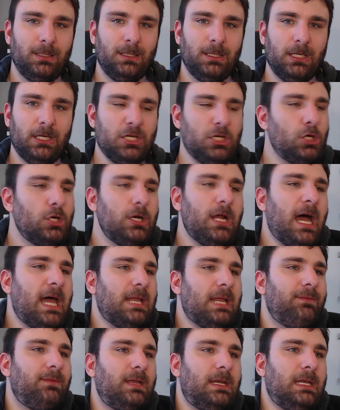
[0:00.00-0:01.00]
You're not
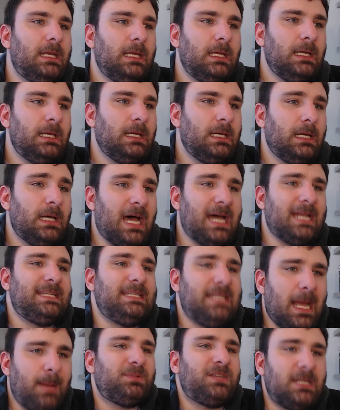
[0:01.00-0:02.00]
even
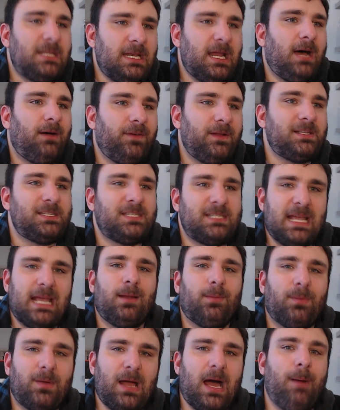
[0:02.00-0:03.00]
adept enough at
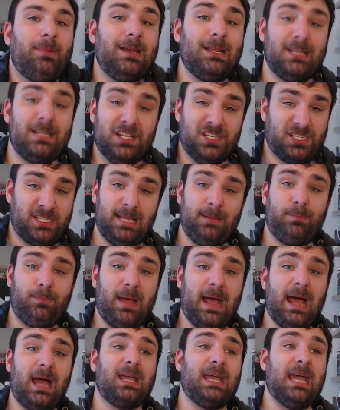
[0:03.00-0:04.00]
stand-up comedy to sit
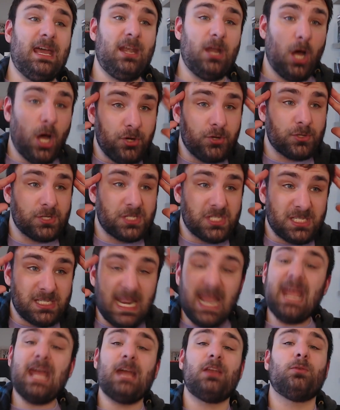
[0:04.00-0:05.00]
back and
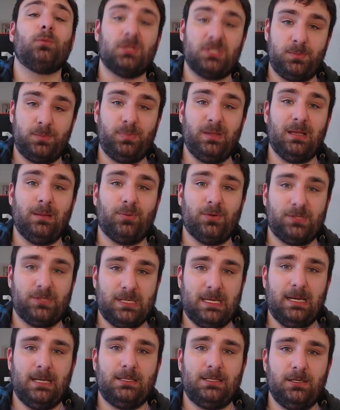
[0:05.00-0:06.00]
understand what's being
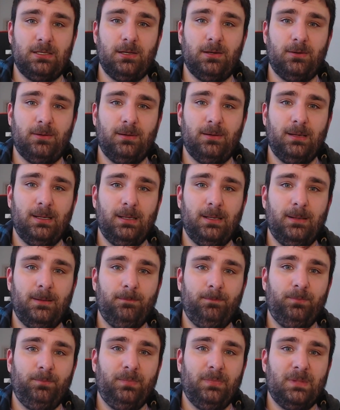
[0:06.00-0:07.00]
presented to you.
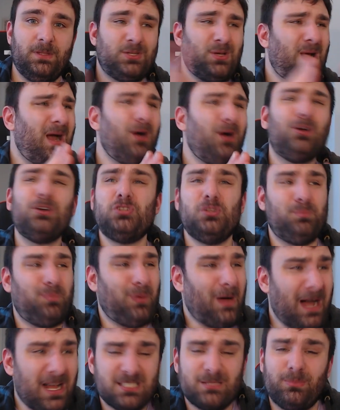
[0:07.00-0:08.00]
So how could you
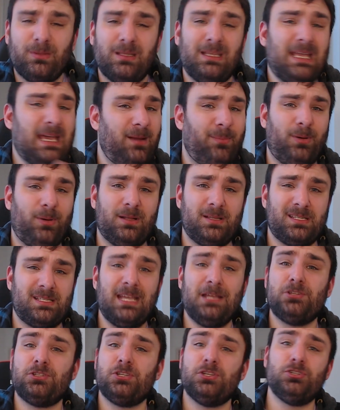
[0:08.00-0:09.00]
possibly get up on
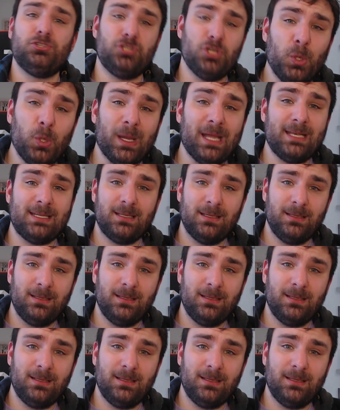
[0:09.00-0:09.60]
stage and do it?